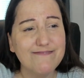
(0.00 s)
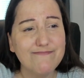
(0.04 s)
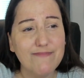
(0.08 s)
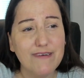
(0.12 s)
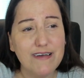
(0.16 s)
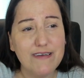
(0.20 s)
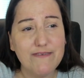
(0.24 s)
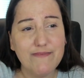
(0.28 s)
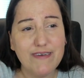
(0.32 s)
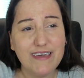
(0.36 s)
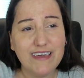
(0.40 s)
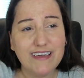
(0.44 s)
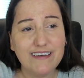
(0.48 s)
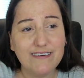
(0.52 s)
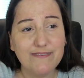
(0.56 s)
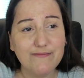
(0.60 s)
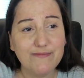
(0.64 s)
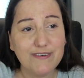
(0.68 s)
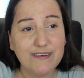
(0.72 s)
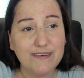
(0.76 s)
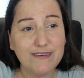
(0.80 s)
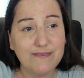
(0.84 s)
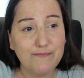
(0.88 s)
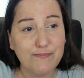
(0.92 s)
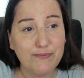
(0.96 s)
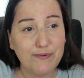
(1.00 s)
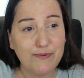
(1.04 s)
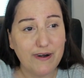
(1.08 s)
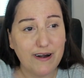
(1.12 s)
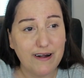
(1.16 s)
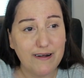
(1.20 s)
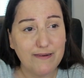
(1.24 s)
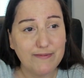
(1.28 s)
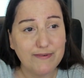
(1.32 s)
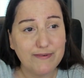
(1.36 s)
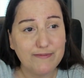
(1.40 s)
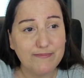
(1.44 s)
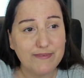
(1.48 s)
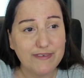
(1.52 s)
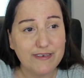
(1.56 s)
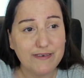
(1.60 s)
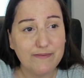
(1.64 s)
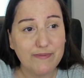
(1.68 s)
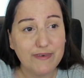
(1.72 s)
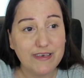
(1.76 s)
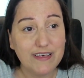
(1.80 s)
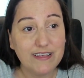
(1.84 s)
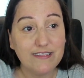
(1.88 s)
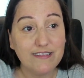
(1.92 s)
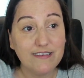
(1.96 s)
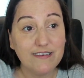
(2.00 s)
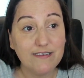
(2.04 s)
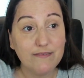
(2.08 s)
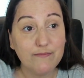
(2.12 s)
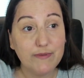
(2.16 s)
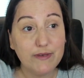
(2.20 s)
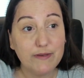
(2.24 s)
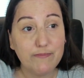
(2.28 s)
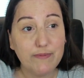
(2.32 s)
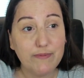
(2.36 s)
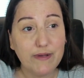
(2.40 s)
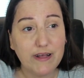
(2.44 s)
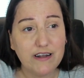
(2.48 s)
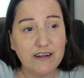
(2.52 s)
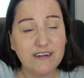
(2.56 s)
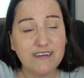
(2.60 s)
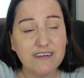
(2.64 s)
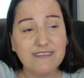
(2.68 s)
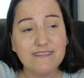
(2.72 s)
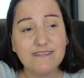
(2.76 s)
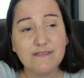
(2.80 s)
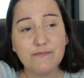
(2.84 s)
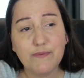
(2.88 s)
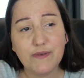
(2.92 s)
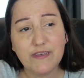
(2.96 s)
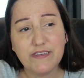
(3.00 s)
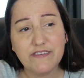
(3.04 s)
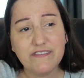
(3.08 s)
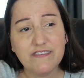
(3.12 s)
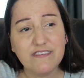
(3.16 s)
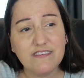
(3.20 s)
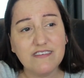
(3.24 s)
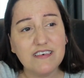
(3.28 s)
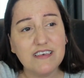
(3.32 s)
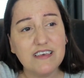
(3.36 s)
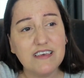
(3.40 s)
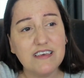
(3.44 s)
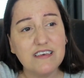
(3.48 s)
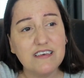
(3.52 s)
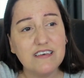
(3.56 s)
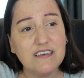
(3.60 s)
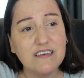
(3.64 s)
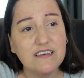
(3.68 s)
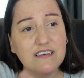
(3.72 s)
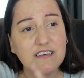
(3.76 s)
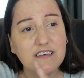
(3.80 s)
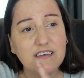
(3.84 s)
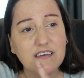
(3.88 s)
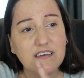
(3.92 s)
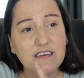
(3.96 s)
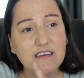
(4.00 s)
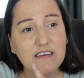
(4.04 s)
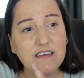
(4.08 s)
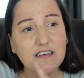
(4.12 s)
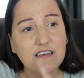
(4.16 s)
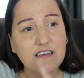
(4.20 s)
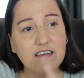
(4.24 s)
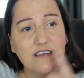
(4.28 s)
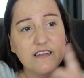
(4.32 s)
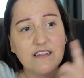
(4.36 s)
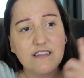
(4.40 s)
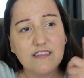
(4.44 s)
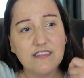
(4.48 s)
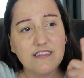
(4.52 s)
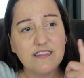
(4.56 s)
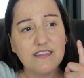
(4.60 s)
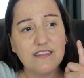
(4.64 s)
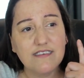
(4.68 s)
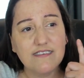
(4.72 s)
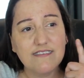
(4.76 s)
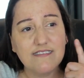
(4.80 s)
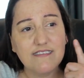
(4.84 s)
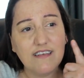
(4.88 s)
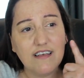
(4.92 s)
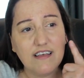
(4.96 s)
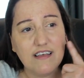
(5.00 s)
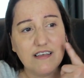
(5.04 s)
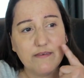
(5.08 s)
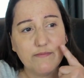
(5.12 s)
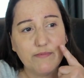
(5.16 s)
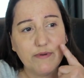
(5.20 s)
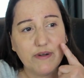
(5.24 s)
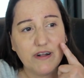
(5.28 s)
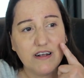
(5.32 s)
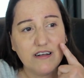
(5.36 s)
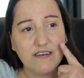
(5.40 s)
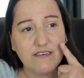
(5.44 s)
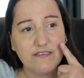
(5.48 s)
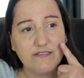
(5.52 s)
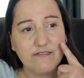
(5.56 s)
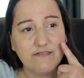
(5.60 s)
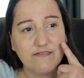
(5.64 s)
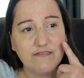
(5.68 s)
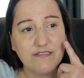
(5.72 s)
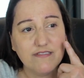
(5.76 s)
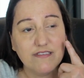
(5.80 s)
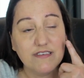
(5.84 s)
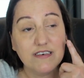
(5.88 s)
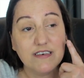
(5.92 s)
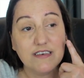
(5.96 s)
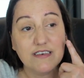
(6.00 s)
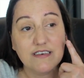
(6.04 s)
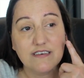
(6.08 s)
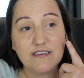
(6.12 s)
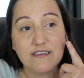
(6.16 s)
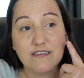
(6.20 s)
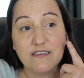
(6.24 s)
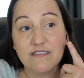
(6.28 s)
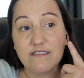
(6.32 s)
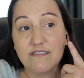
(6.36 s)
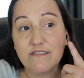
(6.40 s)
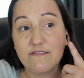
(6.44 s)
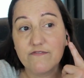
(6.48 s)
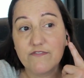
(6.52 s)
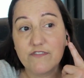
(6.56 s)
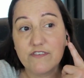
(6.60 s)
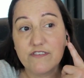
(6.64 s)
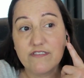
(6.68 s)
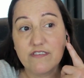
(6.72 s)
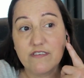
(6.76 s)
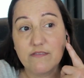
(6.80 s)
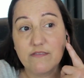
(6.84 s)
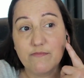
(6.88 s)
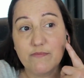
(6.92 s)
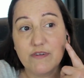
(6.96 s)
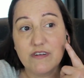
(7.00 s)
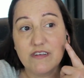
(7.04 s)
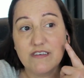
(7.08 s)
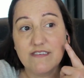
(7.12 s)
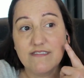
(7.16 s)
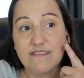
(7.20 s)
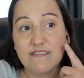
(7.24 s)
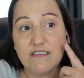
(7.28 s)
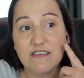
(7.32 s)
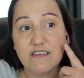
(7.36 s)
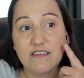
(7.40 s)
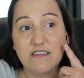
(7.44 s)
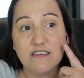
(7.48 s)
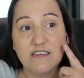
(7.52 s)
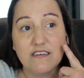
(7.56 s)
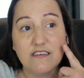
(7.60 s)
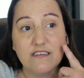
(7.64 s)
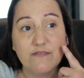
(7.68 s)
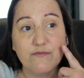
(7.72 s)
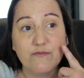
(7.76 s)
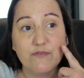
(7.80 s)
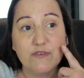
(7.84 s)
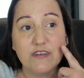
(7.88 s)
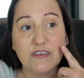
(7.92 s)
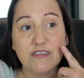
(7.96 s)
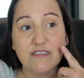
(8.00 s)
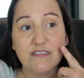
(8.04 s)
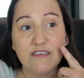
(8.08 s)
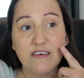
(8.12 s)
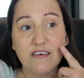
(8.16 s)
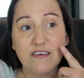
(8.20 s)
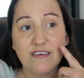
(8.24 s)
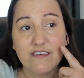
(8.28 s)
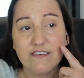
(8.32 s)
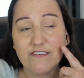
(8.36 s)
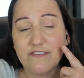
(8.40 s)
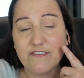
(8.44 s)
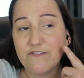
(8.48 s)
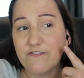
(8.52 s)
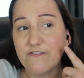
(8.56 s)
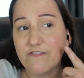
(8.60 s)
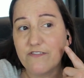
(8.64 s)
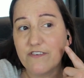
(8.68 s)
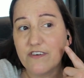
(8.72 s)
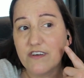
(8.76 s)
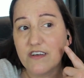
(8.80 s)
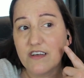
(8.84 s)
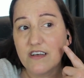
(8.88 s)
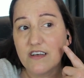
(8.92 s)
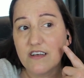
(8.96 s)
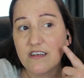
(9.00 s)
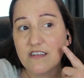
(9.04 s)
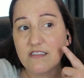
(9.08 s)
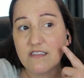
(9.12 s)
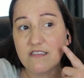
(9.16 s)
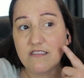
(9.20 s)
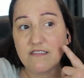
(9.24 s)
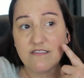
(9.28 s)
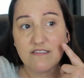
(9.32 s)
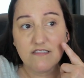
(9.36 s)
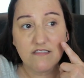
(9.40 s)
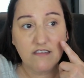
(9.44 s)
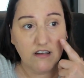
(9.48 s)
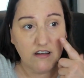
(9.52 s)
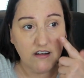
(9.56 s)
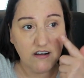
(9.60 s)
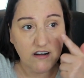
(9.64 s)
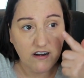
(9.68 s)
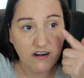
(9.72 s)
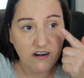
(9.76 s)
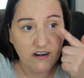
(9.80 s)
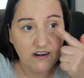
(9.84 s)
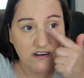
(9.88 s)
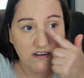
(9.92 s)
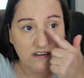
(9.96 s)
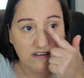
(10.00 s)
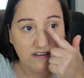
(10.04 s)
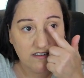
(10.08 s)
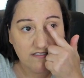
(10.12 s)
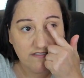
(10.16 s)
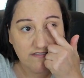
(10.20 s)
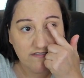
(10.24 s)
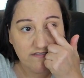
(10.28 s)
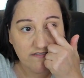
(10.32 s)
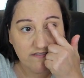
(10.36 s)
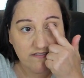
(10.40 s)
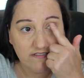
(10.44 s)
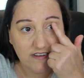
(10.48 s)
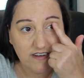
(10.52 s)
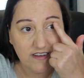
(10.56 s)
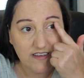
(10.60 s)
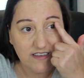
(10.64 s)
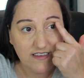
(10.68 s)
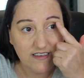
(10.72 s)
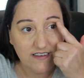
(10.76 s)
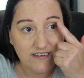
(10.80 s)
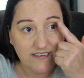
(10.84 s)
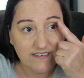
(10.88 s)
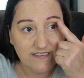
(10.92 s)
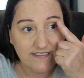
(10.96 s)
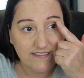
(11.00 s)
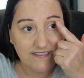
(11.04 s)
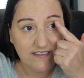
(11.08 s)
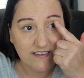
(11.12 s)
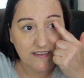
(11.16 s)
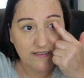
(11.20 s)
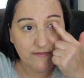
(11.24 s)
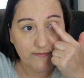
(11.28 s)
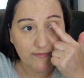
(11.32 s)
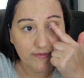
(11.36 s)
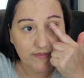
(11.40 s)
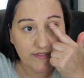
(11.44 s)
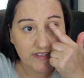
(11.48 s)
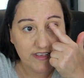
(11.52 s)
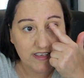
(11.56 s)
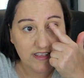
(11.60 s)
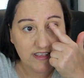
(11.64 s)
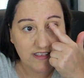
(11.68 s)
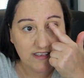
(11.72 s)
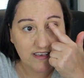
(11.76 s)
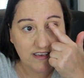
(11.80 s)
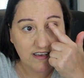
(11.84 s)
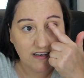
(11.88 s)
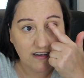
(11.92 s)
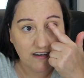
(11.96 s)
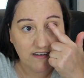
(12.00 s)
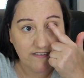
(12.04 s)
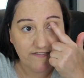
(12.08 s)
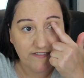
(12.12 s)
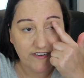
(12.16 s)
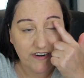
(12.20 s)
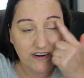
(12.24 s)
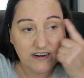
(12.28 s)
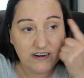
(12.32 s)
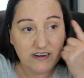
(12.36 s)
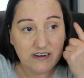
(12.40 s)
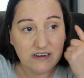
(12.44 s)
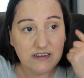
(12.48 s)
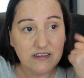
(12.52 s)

My makeup could probably be a little bit better, especially this eyebrow. Like, for some reason in real life, the scar right here is completely covered,